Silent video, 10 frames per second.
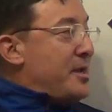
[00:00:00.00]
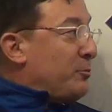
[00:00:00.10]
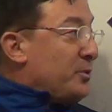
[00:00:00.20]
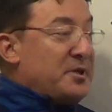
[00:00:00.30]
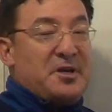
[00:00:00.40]

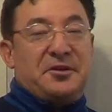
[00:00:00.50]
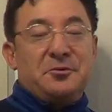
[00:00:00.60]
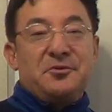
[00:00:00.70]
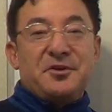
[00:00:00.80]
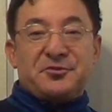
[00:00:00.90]
We're going to
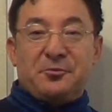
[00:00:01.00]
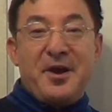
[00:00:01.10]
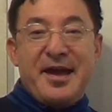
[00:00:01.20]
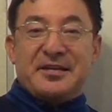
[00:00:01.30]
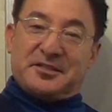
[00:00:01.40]
do this
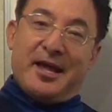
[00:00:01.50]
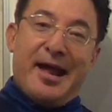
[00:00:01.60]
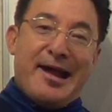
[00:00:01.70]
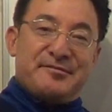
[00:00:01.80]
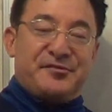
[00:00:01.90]
race,
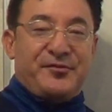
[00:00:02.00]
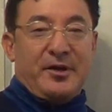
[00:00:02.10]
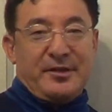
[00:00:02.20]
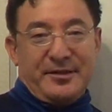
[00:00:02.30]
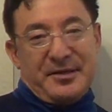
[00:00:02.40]
have
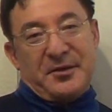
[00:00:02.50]
fun,